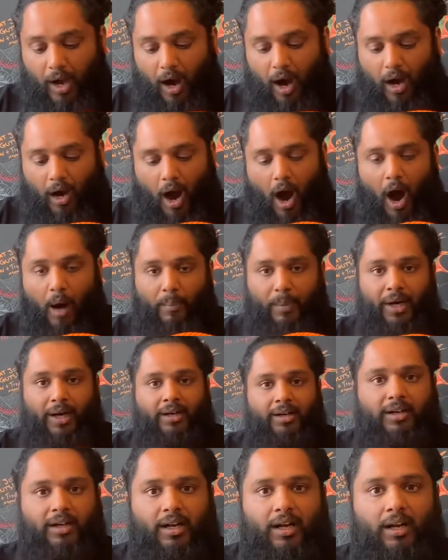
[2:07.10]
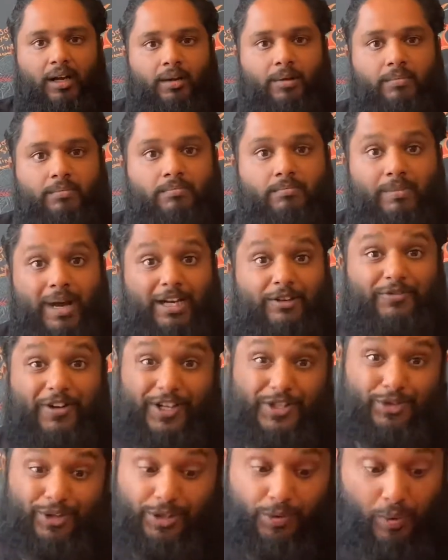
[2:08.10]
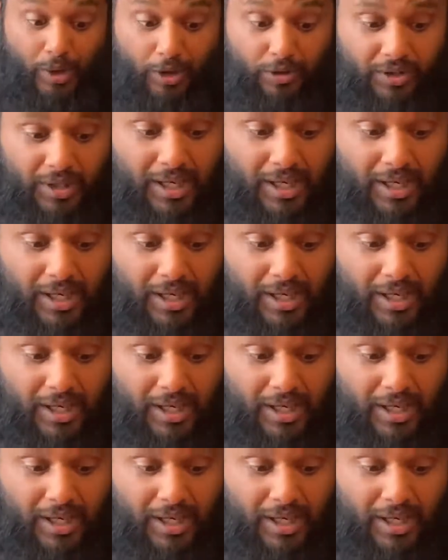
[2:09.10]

armor manufacturer in the world,